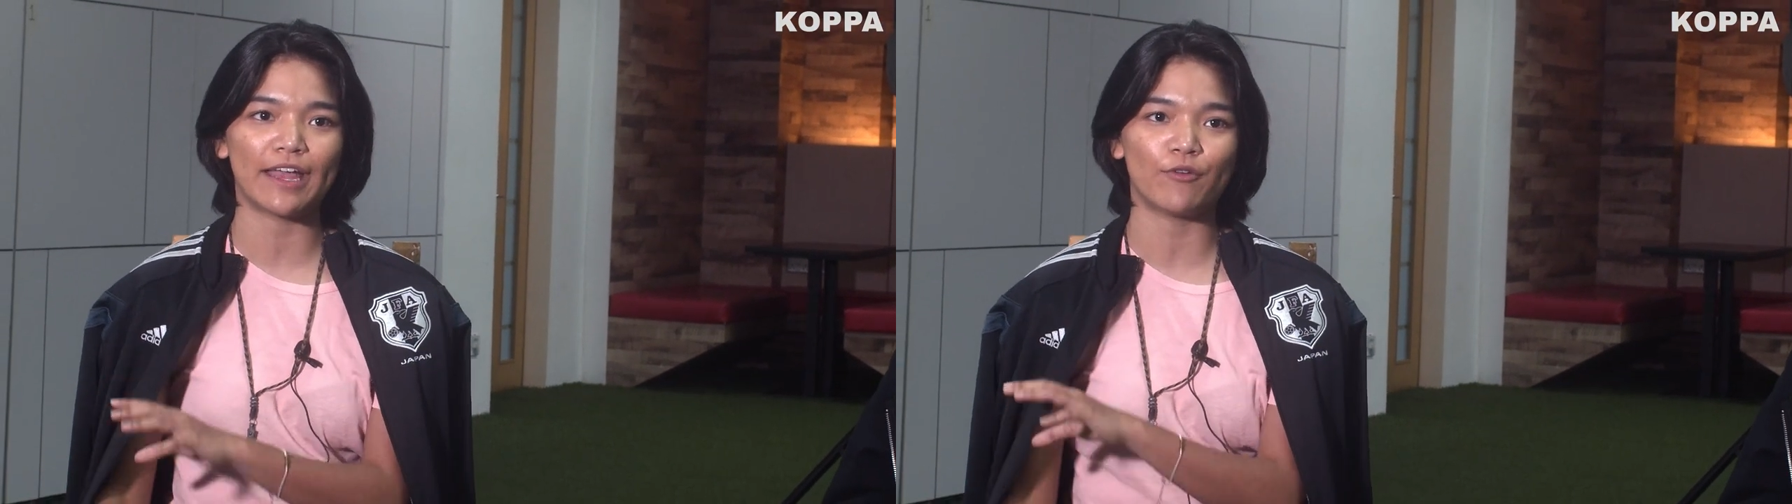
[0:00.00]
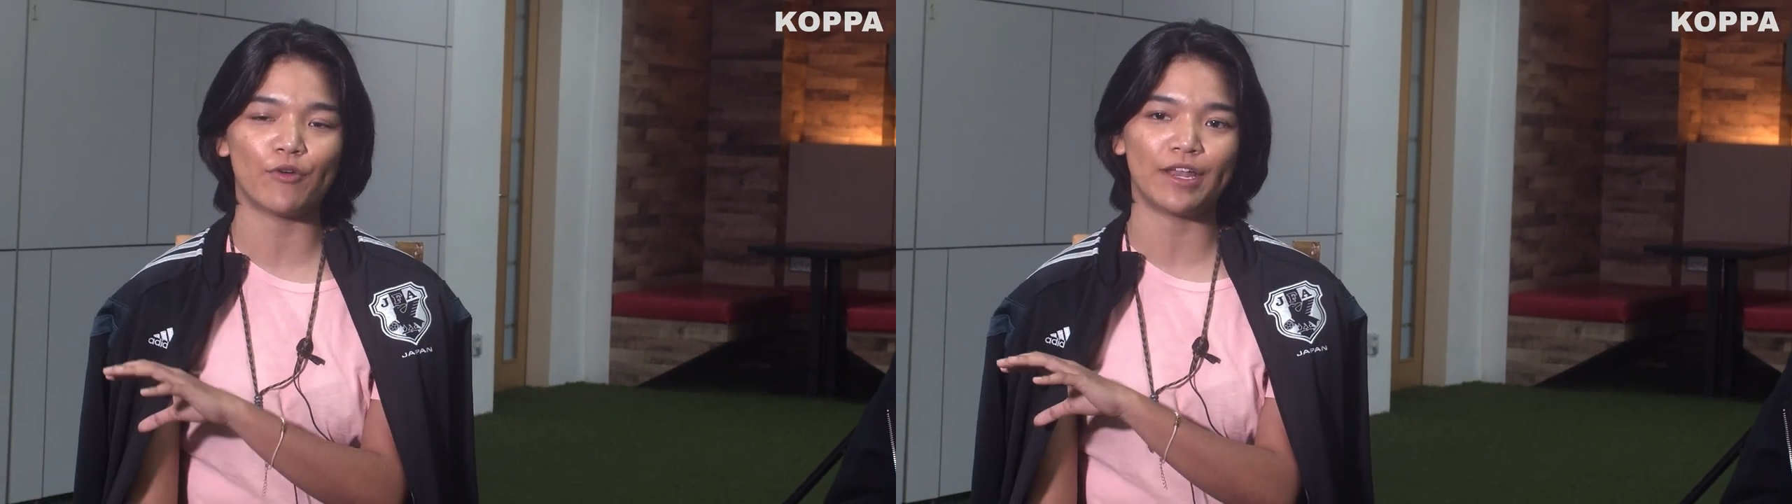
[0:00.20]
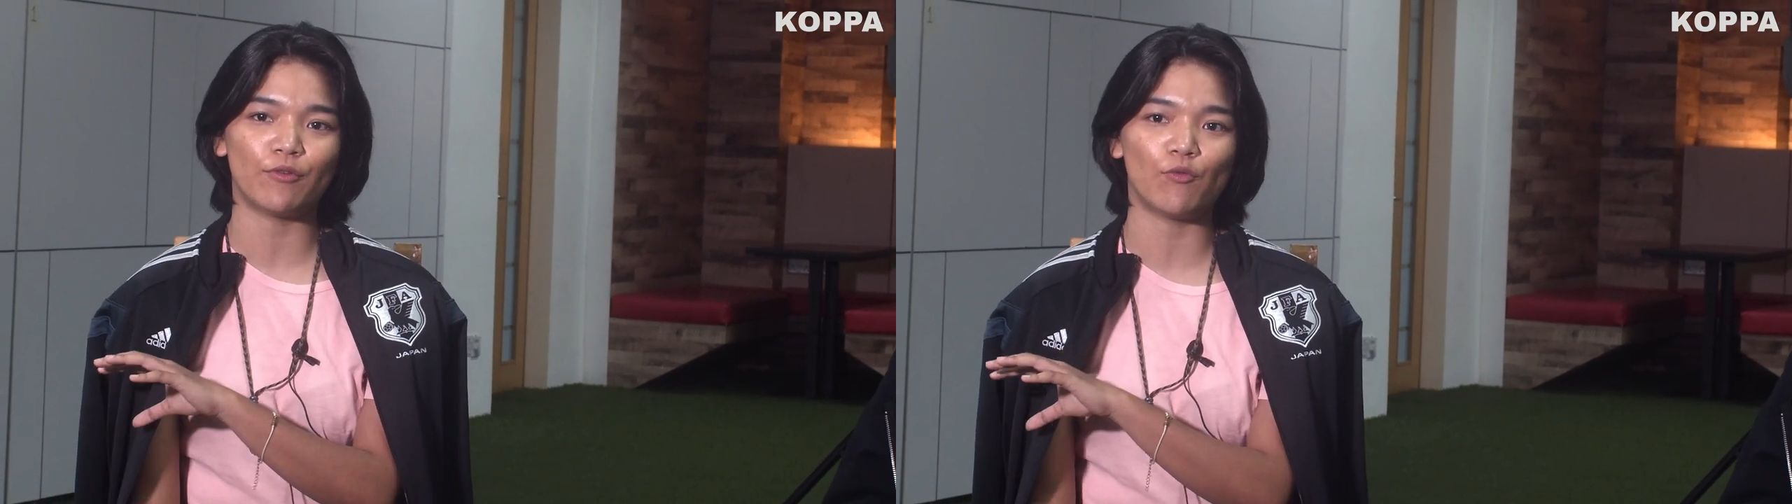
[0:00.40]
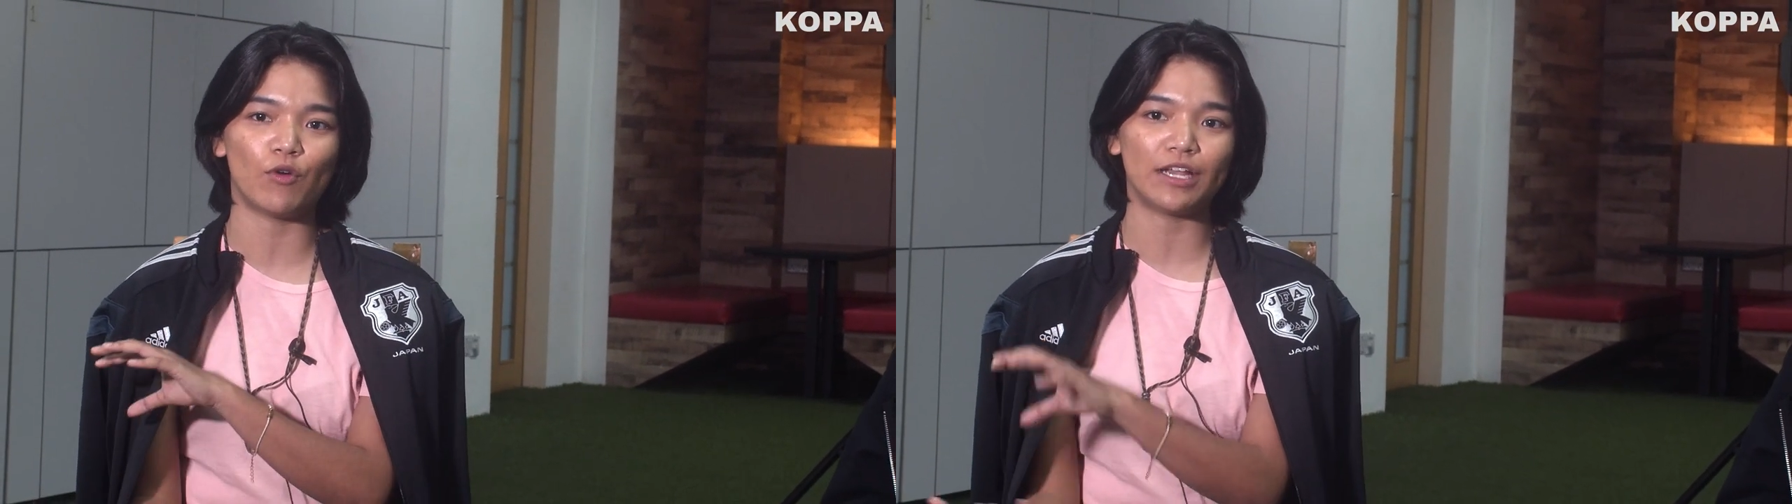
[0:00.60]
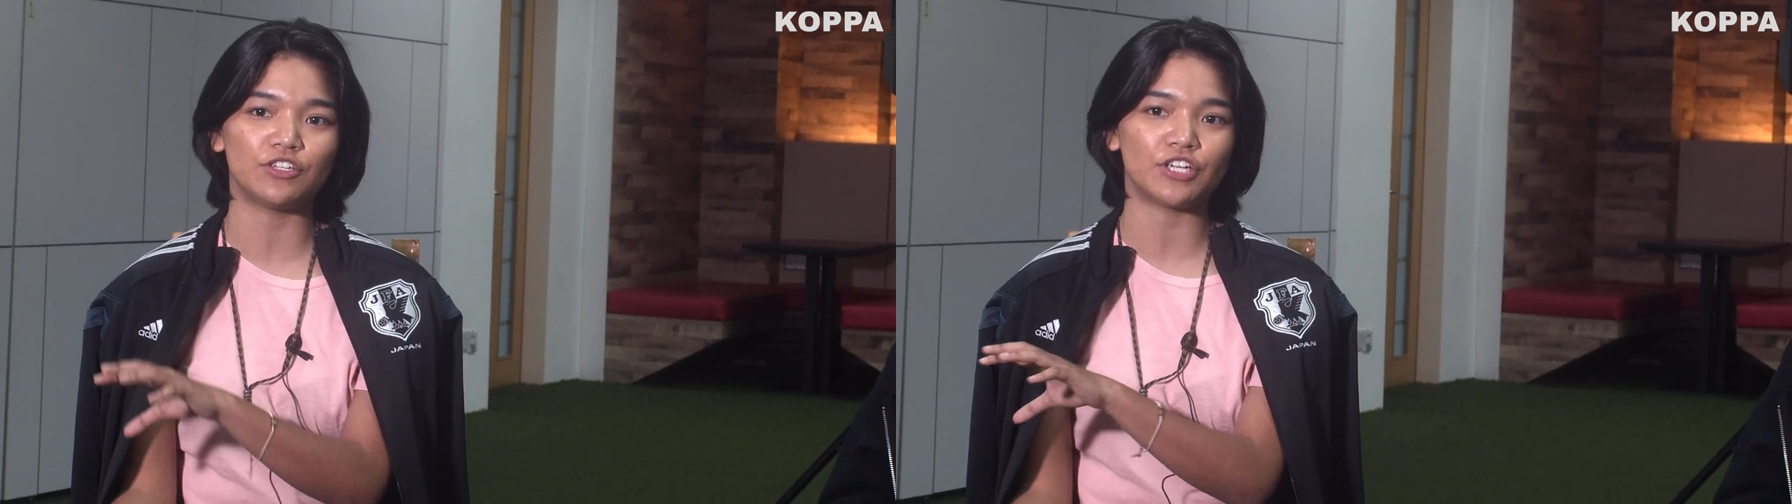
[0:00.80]
and when
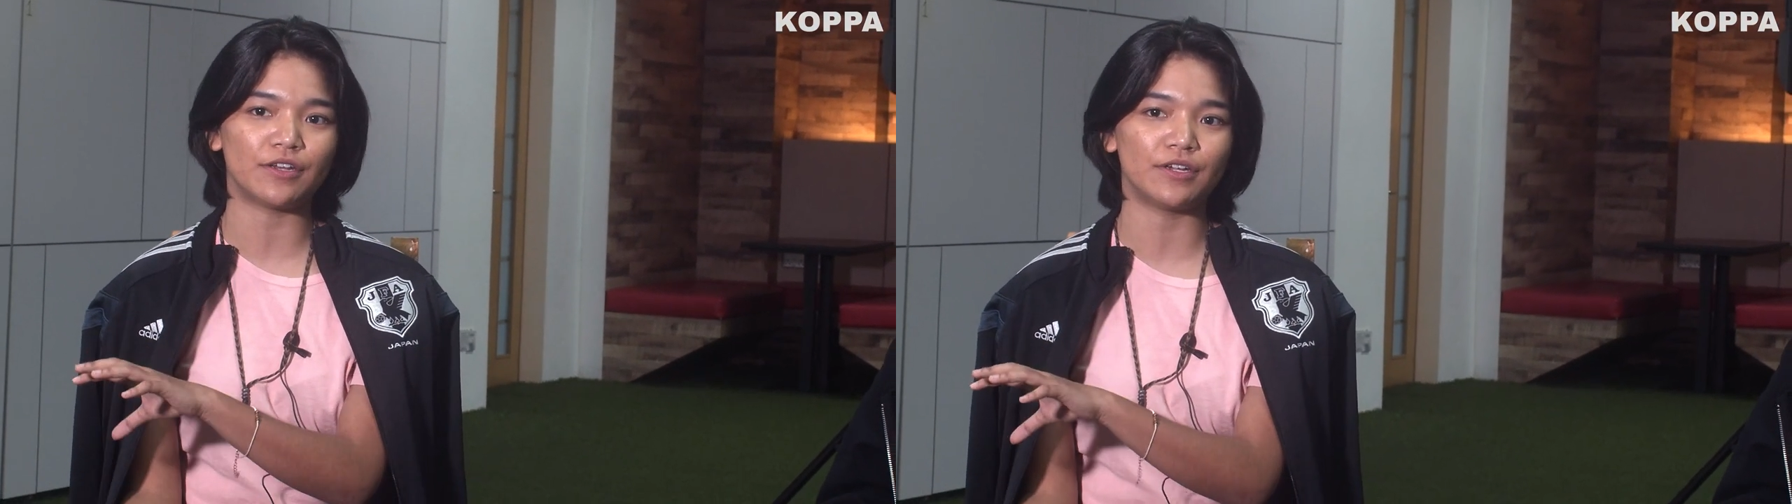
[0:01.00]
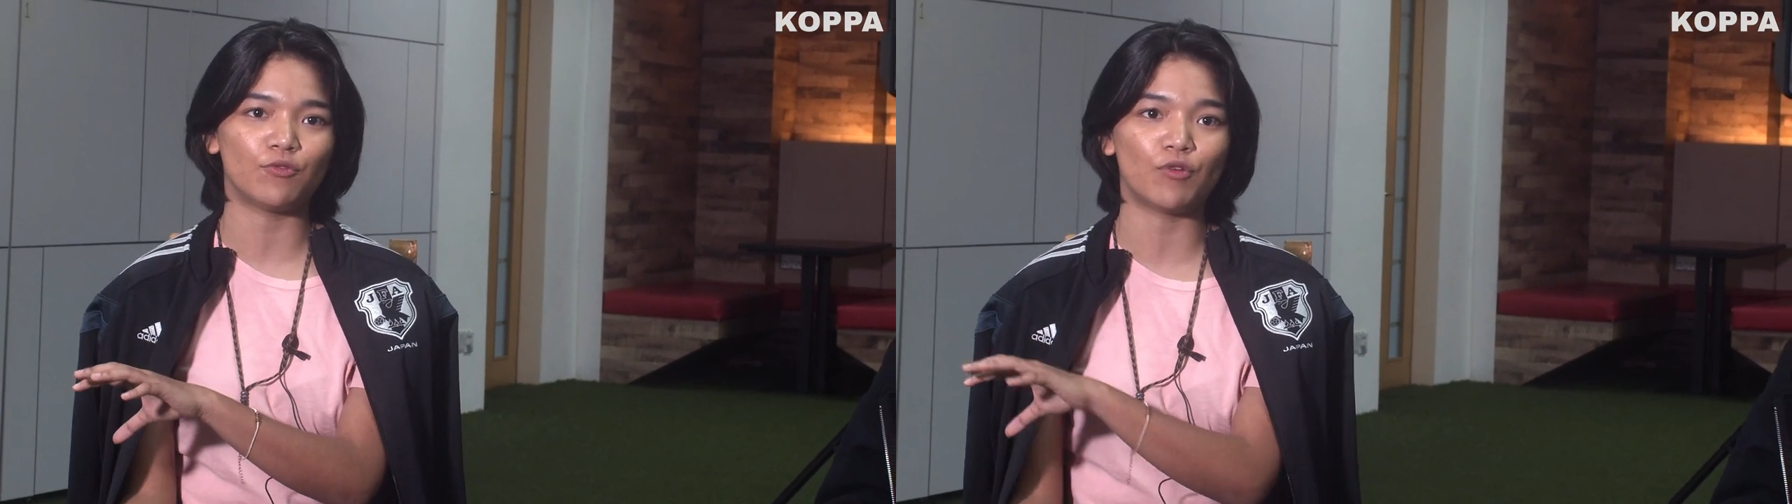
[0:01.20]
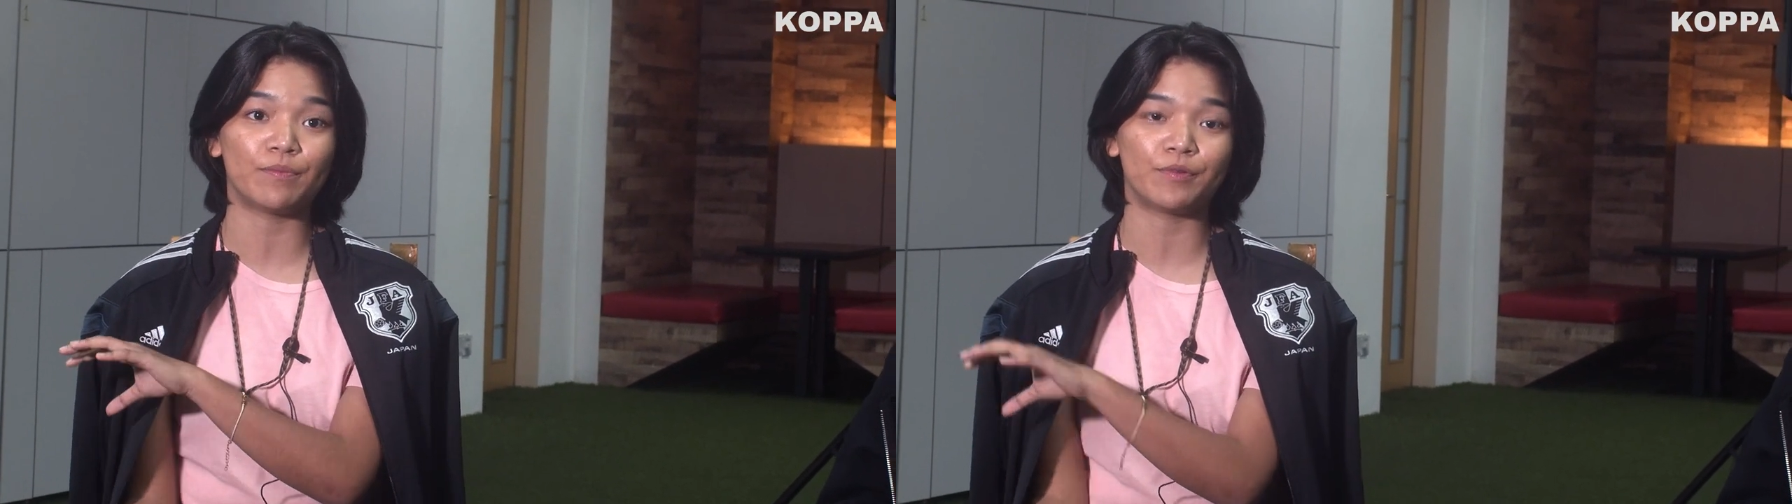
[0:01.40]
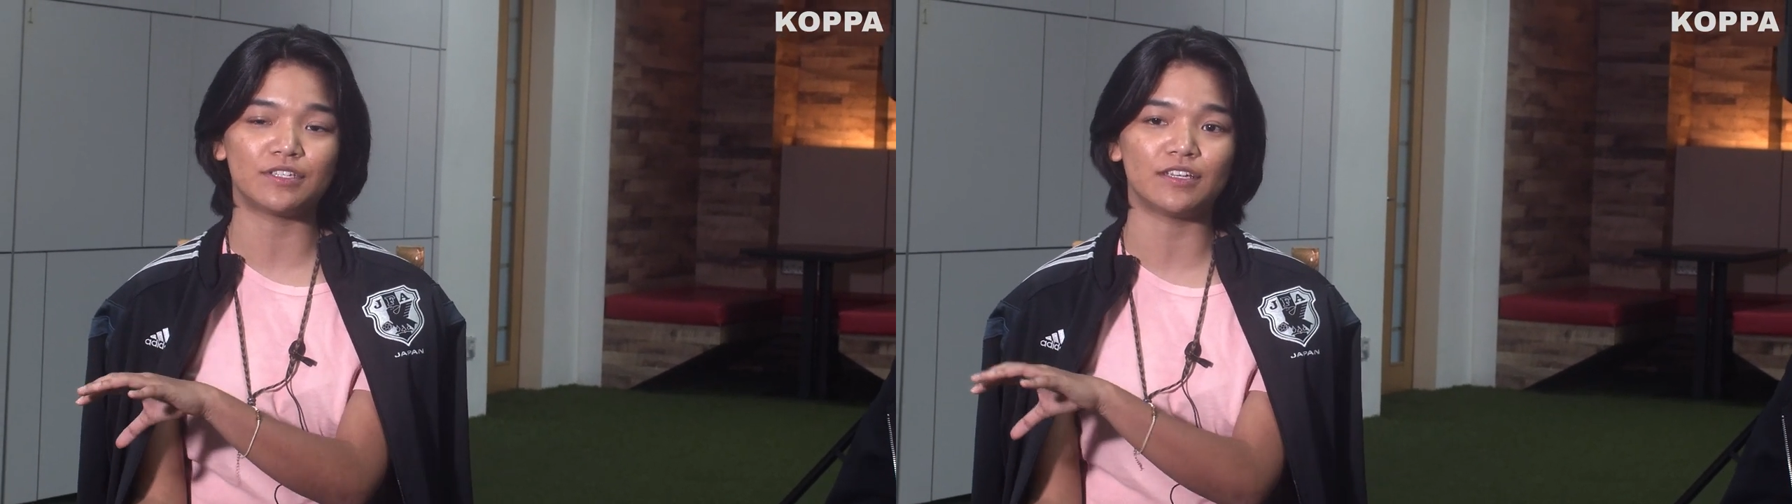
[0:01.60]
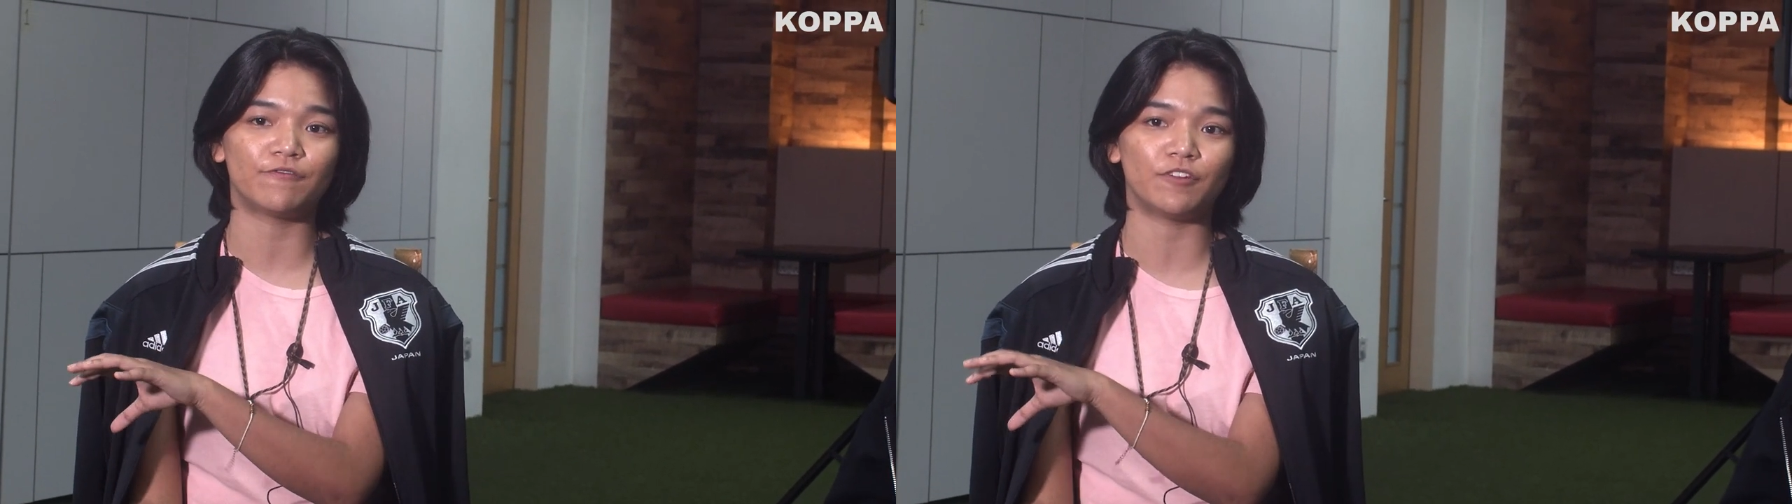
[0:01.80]
one
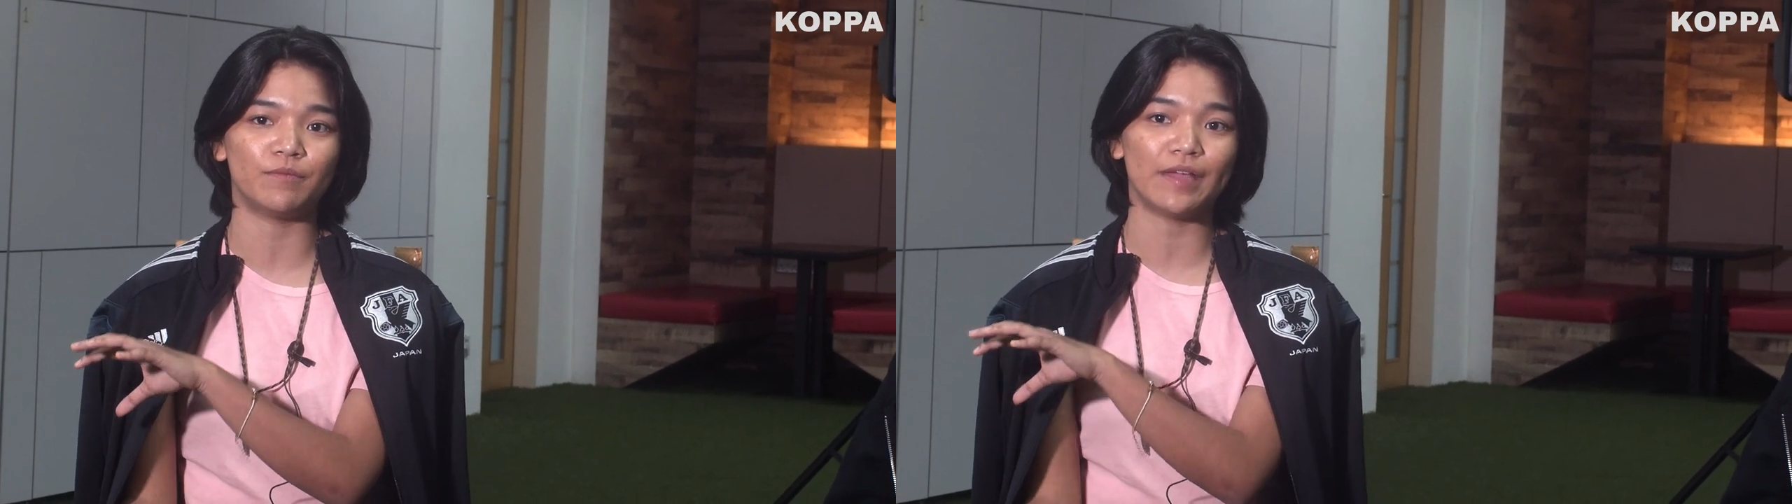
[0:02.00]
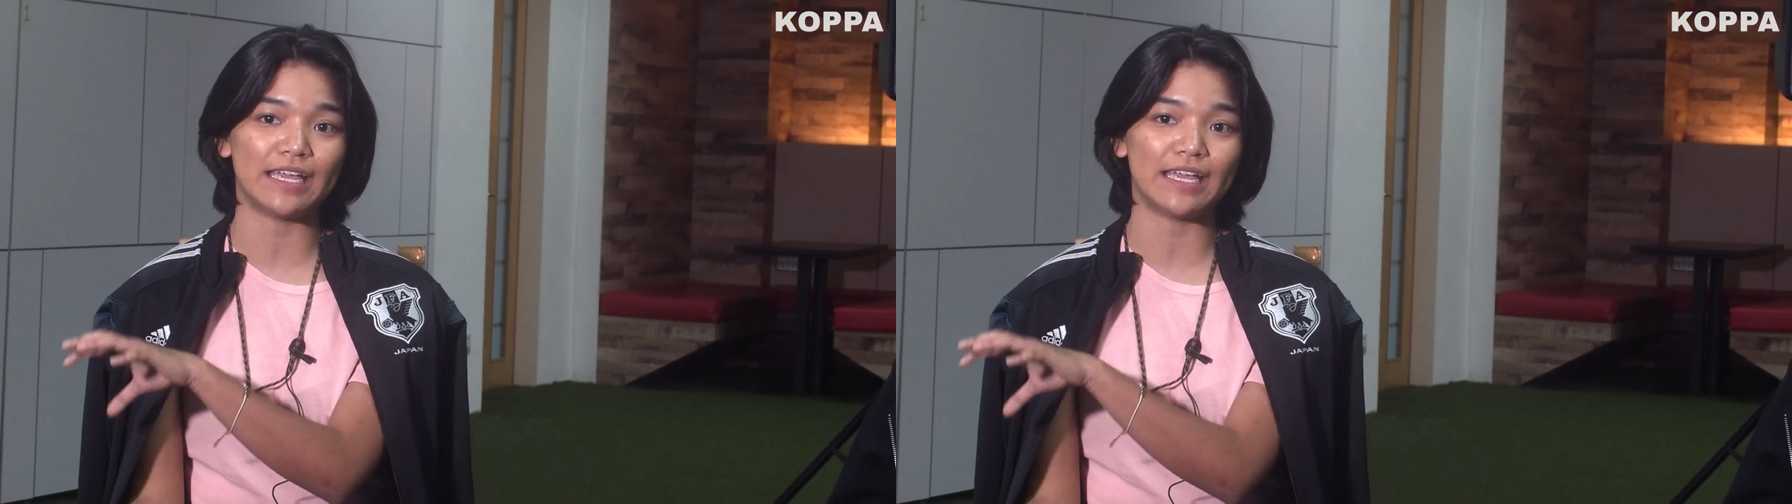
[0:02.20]
person from